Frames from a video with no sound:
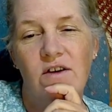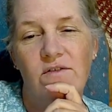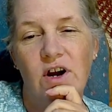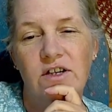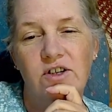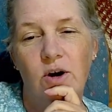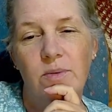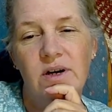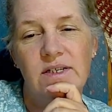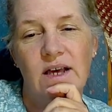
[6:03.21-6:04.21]
For
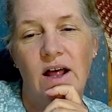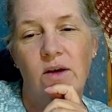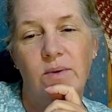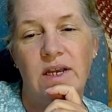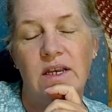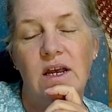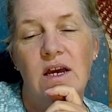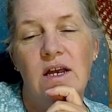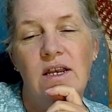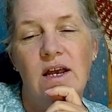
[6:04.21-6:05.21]
October is Halloween.
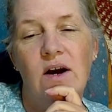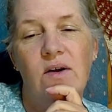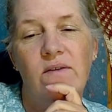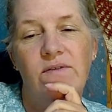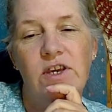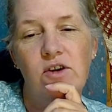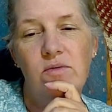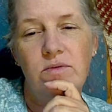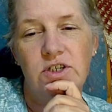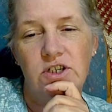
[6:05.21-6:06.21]
Now, if
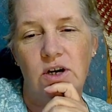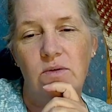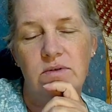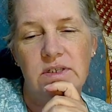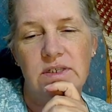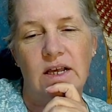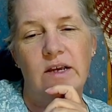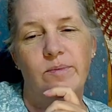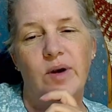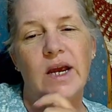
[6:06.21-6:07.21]
you don't
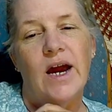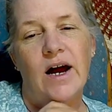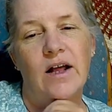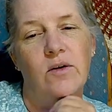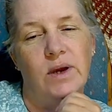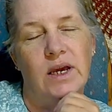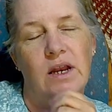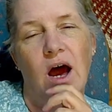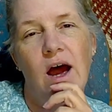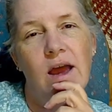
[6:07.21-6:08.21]
celebrate Halloween,
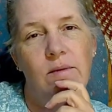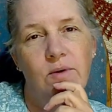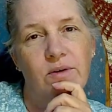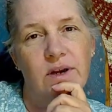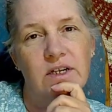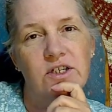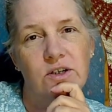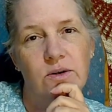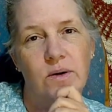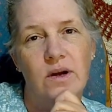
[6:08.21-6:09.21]
I'm going
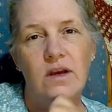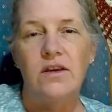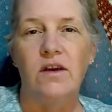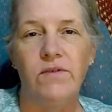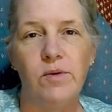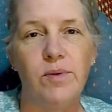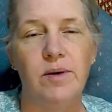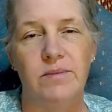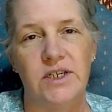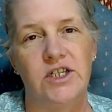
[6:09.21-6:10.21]
to give you
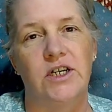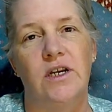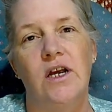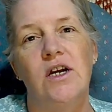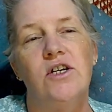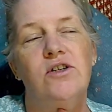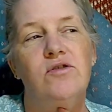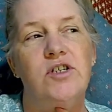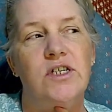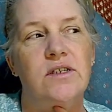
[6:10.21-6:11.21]
permission to
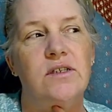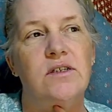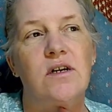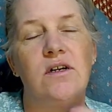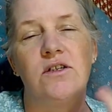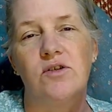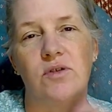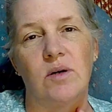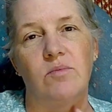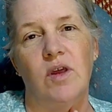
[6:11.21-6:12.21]
just do
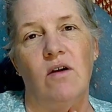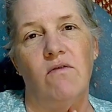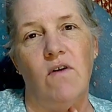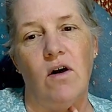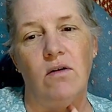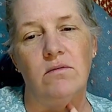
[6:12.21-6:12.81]
something fall.